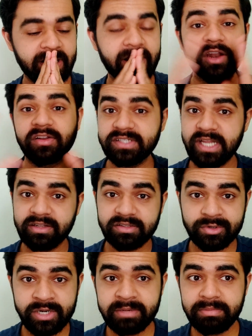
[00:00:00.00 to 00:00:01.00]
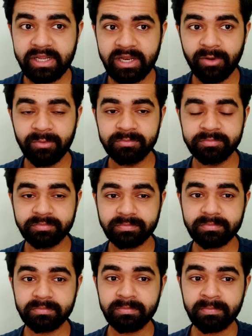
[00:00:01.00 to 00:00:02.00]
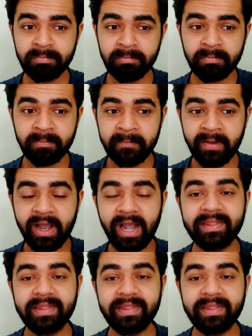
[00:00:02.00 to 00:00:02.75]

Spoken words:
I understand the screenplay now. I